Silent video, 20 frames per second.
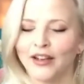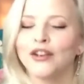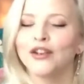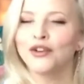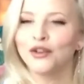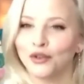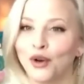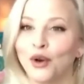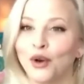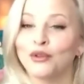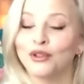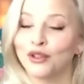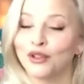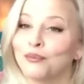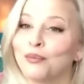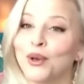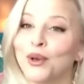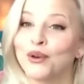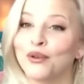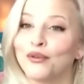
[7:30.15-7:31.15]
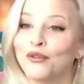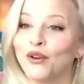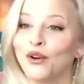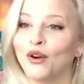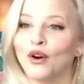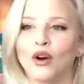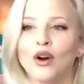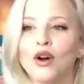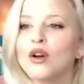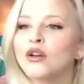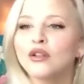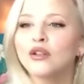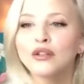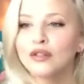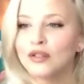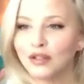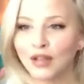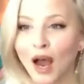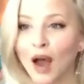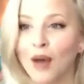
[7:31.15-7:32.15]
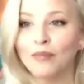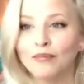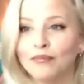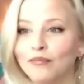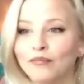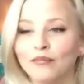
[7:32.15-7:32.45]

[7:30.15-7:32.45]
Your nose is beautiful. Stop